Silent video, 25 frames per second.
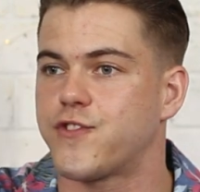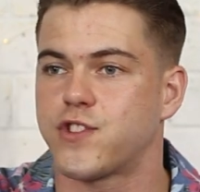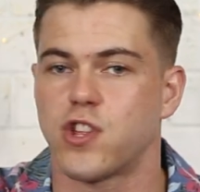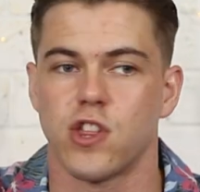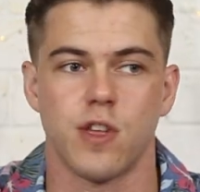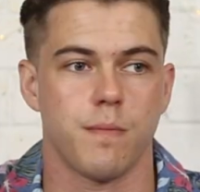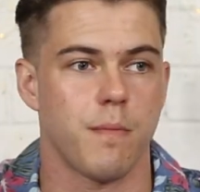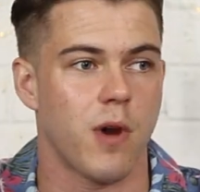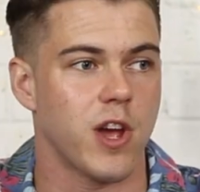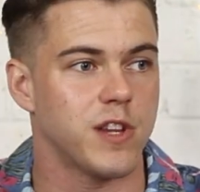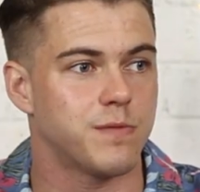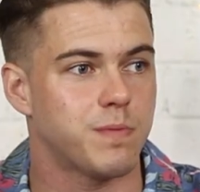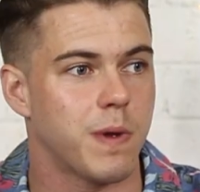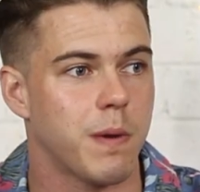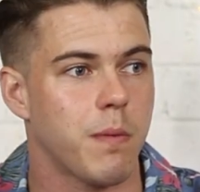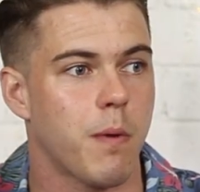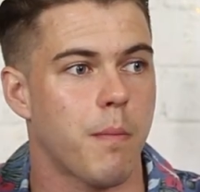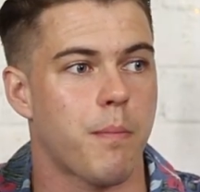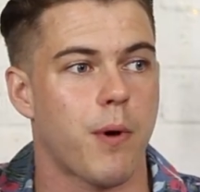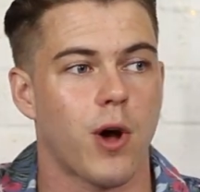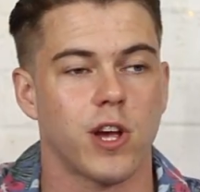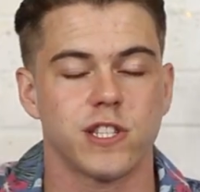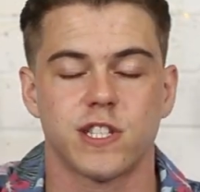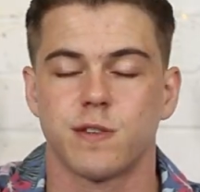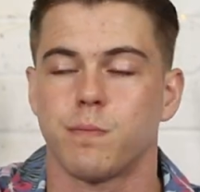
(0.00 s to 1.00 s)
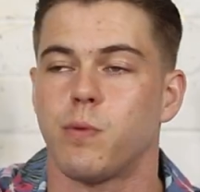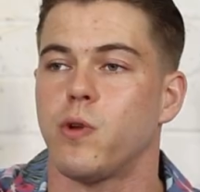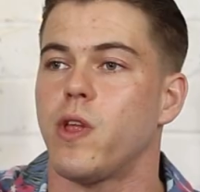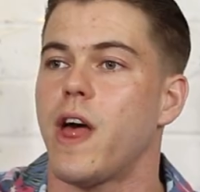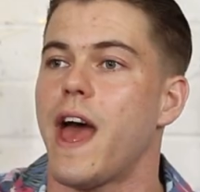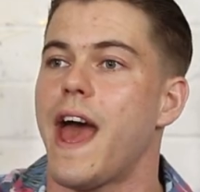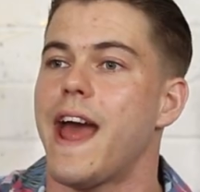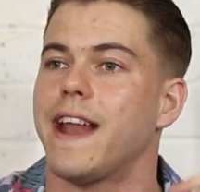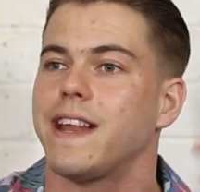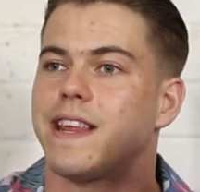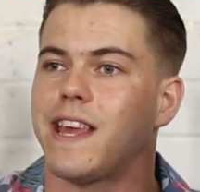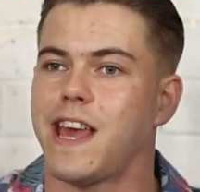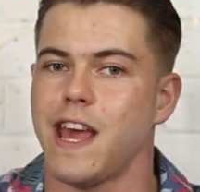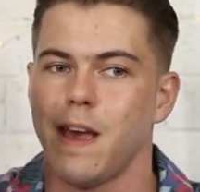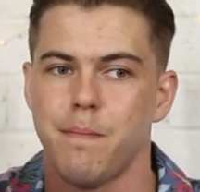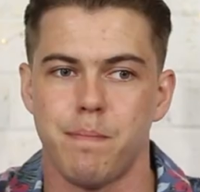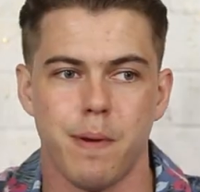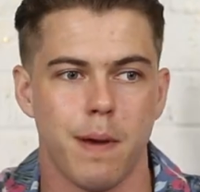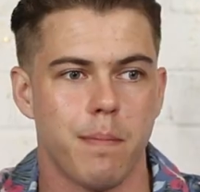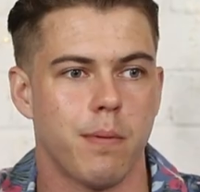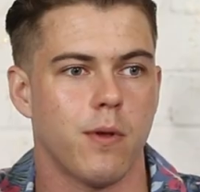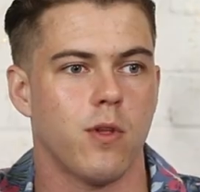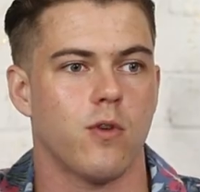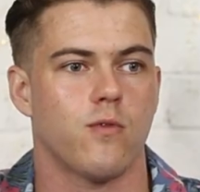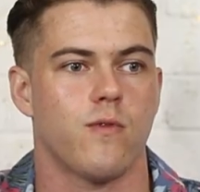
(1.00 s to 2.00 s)
to the most people possible and keep
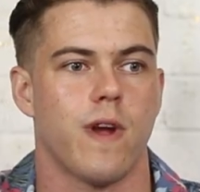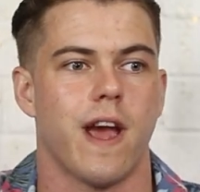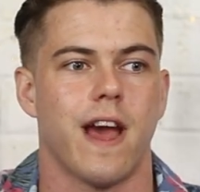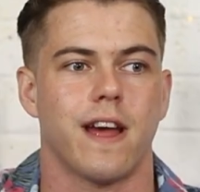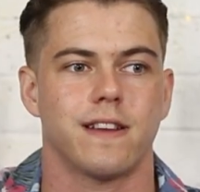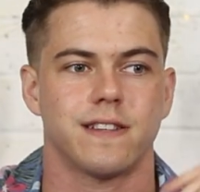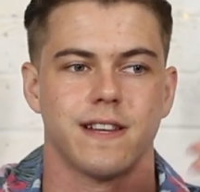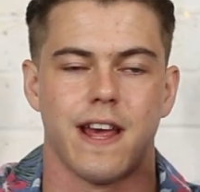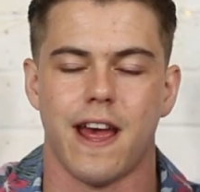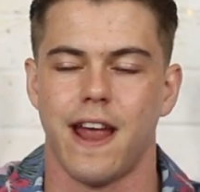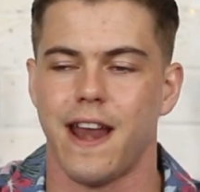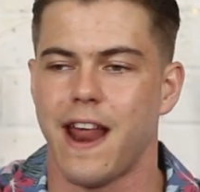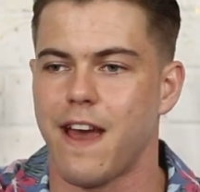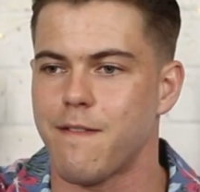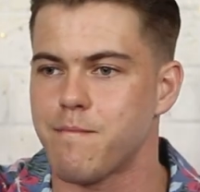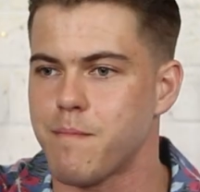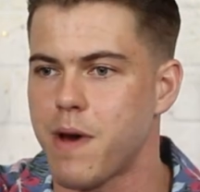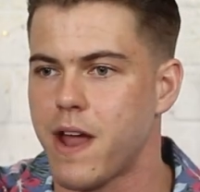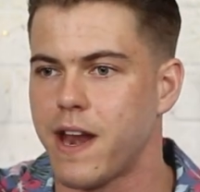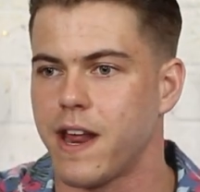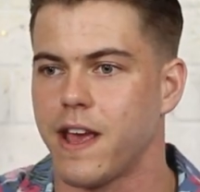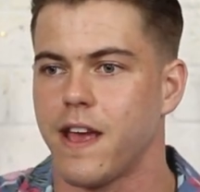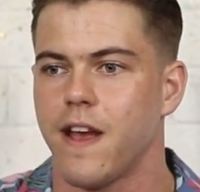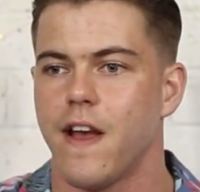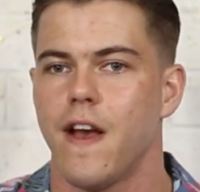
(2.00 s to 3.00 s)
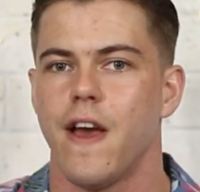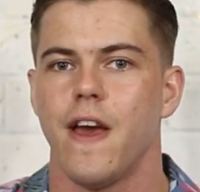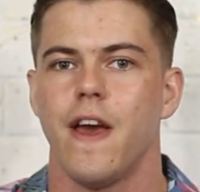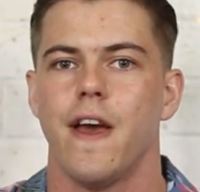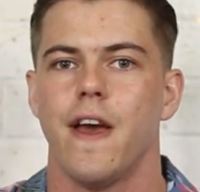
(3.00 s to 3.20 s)
people around and have money